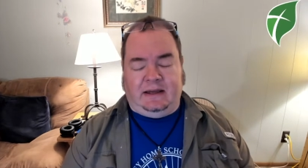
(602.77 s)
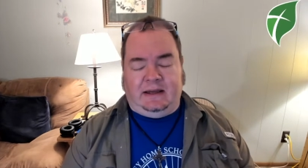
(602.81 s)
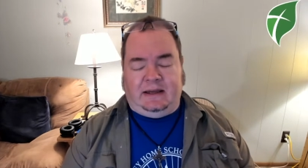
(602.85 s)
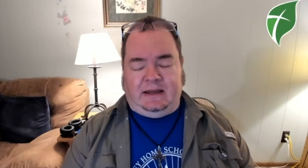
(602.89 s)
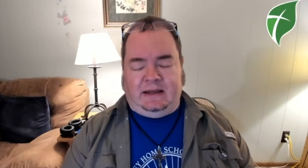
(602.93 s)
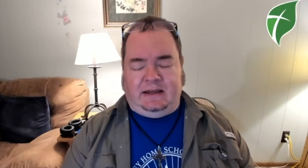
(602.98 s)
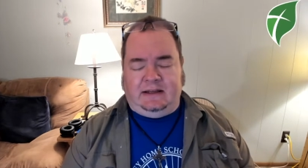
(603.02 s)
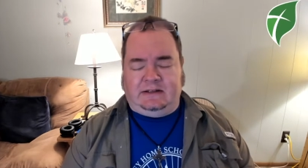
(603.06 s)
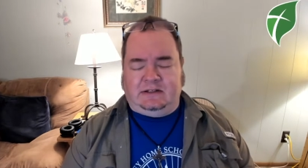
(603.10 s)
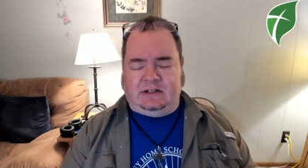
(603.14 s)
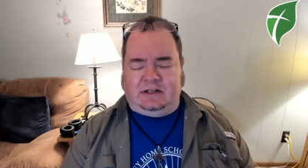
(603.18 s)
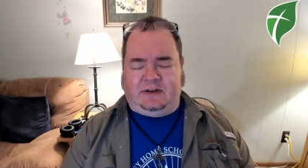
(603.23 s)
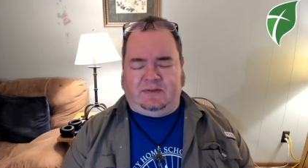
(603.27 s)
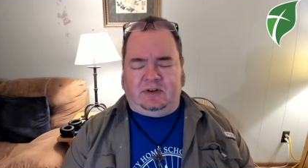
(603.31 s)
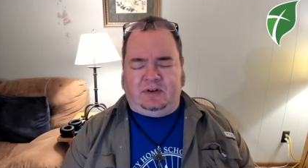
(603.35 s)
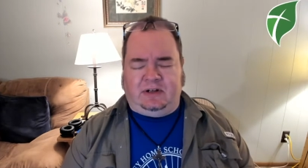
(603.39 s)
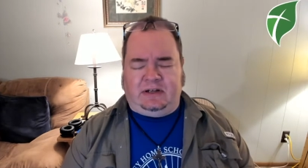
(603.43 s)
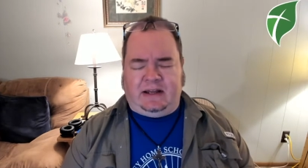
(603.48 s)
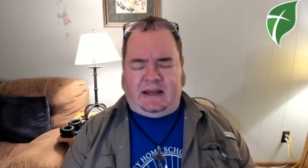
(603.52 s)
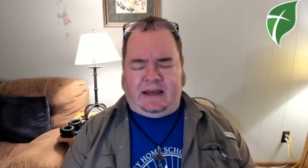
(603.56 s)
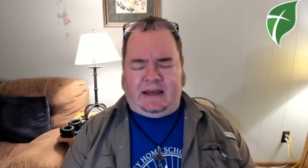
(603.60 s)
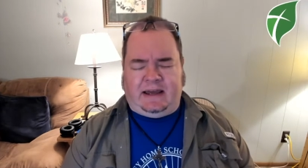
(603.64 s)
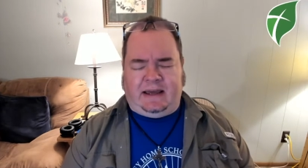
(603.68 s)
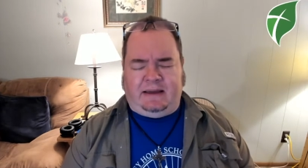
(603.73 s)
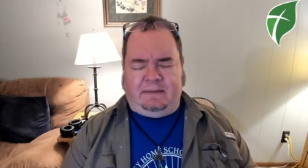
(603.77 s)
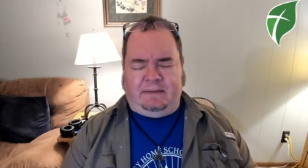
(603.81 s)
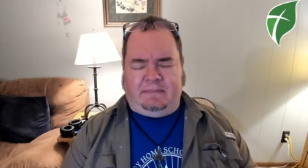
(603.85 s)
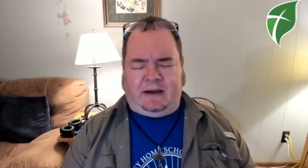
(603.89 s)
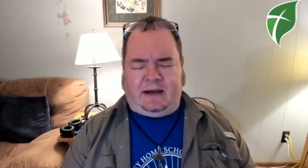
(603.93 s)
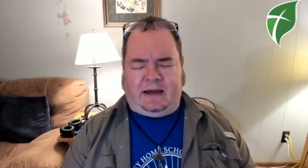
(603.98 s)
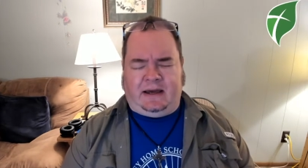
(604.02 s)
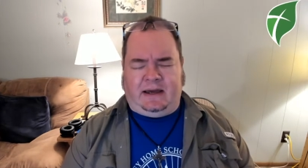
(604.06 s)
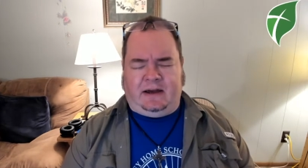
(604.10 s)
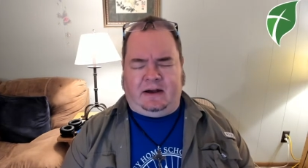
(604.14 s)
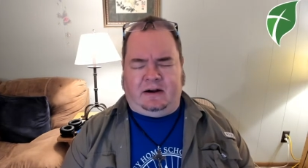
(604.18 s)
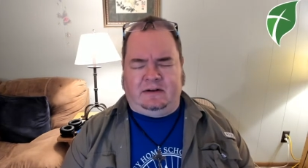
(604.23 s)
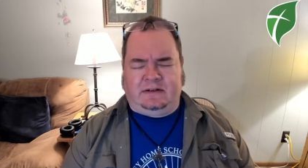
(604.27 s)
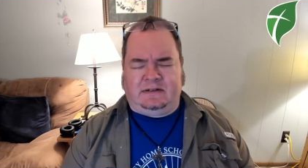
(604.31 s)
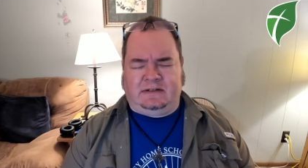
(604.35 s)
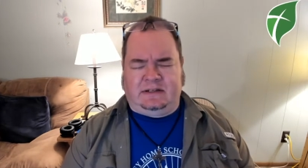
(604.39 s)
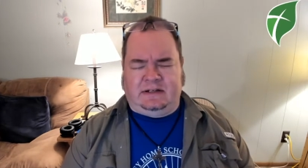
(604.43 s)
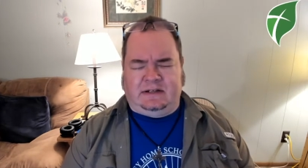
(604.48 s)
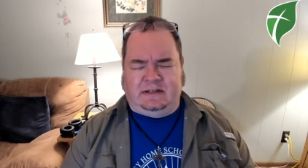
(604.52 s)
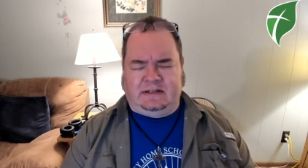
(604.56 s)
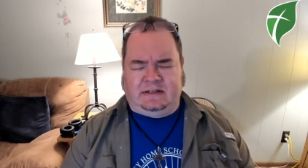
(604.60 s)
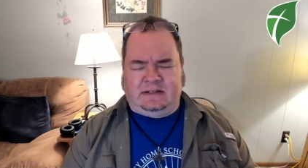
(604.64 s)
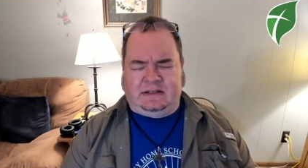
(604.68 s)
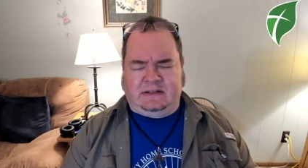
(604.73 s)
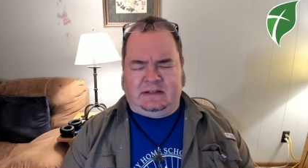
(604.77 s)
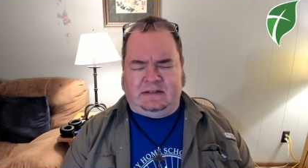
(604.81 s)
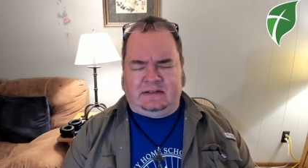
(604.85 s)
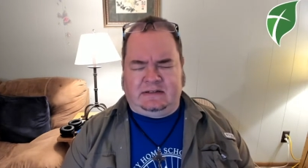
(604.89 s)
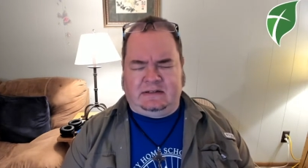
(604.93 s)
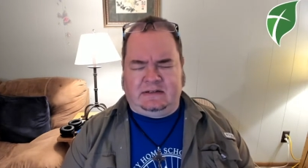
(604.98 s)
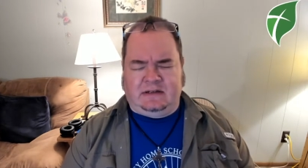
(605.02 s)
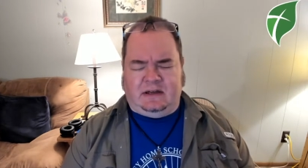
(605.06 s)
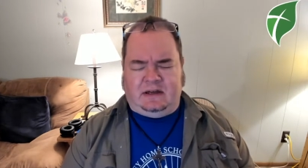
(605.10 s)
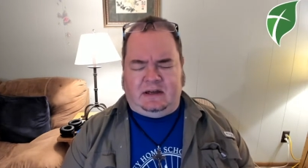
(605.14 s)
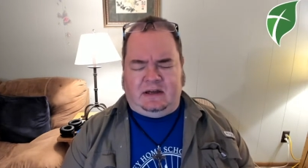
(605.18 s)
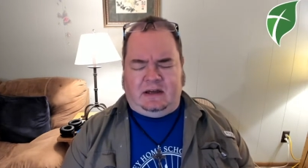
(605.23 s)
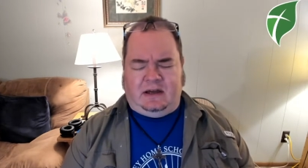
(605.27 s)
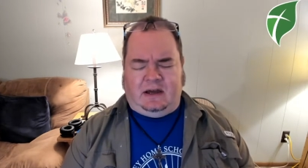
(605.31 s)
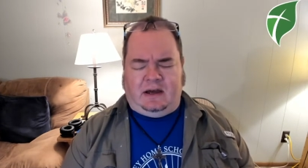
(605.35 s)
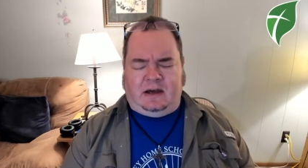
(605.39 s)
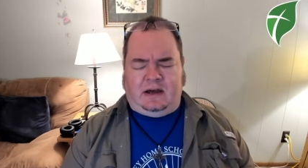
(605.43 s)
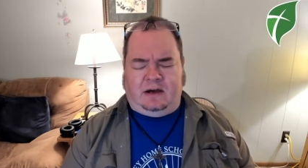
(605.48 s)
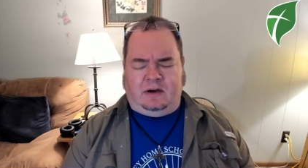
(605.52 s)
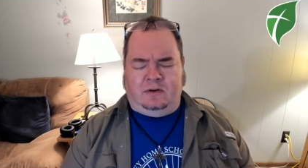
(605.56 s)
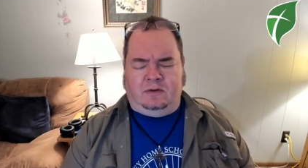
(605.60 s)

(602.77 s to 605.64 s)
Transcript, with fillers: each and every day by our citizens uh,